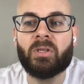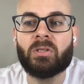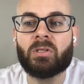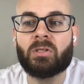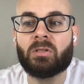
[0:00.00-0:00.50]

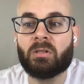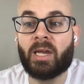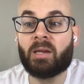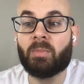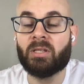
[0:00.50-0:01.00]

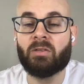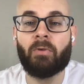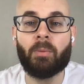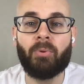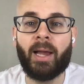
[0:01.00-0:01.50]
segments
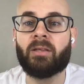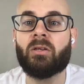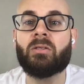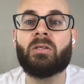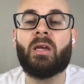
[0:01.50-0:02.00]
of our
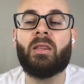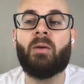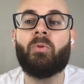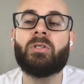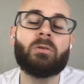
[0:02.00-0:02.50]
practice, and
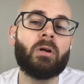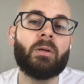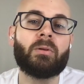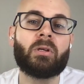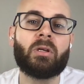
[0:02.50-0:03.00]
then we
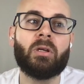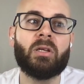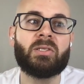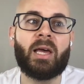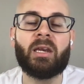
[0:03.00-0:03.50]
started
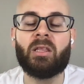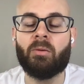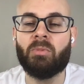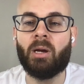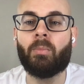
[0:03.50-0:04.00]
assigning
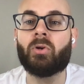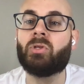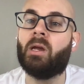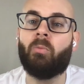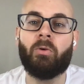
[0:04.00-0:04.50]
them
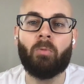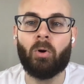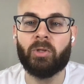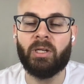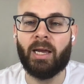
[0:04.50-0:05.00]
numbers and we
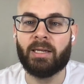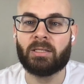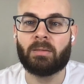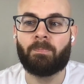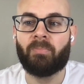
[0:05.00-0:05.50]
rolled the
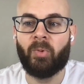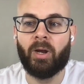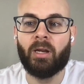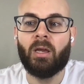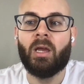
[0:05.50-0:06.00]
dice,
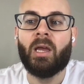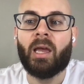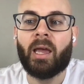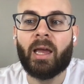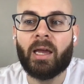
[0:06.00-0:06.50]
right?
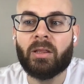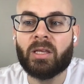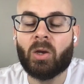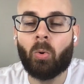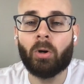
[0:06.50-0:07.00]
And
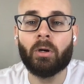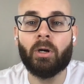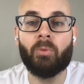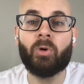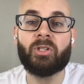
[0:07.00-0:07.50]
the
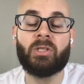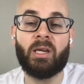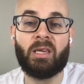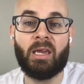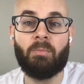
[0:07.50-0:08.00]
order in which
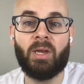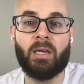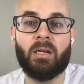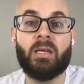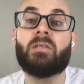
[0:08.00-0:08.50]
they came
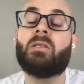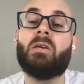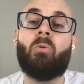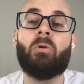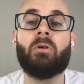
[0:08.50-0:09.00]
in is
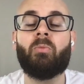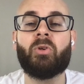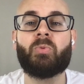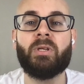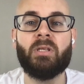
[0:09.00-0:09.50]
the order in
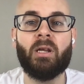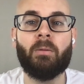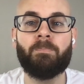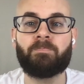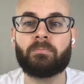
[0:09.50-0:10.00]
which we did them.